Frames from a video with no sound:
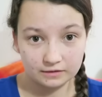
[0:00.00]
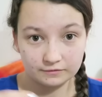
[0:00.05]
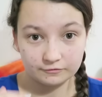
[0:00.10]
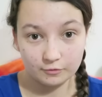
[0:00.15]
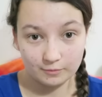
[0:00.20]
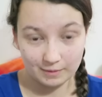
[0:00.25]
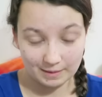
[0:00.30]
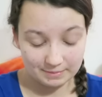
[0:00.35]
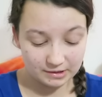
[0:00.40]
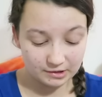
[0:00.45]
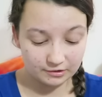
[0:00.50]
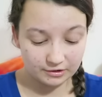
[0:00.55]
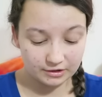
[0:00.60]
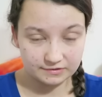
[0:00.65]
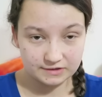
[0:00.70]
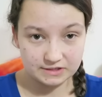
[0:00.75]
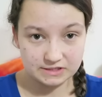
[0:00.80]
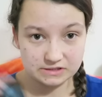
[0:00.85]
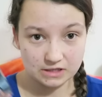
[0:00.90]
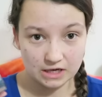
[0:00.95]
for my
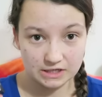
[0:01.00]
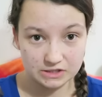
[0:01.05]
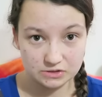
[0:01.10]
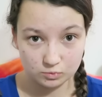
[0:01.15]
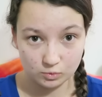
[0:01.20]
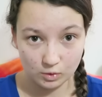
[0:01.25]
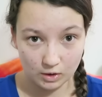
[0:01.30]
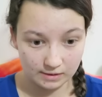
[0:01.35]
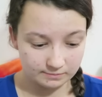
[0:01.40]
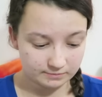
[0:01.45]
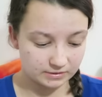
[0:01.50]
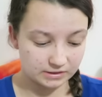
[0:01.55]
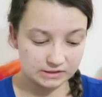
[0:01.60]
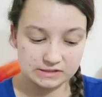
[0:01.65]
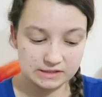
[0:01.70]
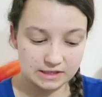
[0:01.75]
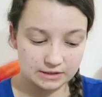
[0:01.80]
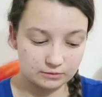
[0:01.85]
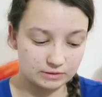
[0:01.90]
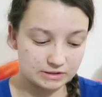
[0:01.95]
period the size 1
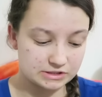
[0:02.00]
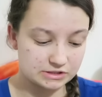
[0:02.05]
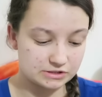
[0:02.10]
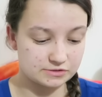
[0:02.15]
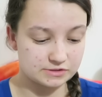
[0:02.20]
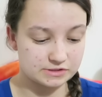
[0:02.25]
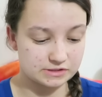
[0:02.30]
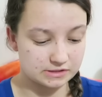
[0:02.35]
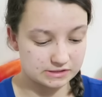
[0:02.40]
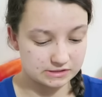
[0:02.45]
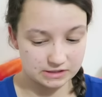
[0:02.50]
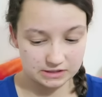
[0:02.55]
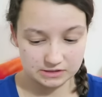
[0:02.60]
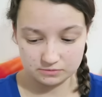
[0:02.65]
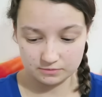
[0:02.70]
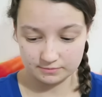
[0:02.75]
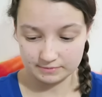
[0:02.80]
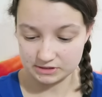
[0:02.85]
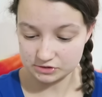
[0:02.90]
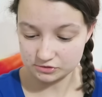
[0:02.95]
because I always use the size
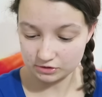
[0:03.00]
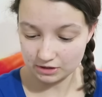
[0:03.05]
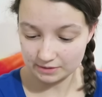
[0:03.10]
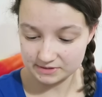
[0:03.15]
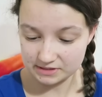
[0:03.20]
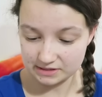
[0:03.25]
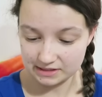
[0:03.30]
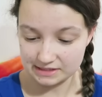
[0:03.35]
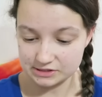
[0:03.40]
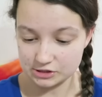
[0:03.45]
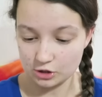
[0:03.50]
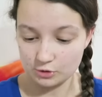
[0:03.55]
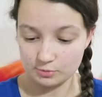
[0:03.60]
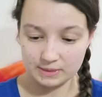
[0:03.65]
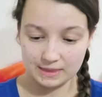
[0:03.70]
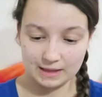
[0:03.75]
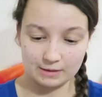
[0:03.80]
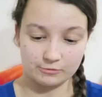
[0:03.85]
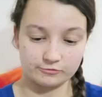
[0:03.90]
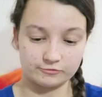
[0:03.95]
1 menstrual cup. So let's
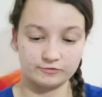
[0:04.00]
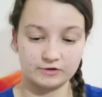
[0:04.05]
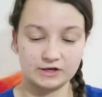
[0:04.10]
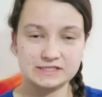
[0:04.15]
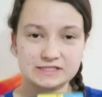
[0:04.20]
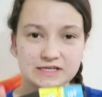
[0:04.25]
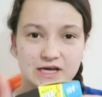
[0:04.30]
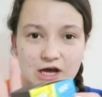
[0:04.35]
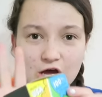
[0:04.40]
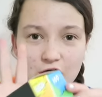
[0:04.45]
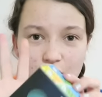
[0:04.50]
open that one first.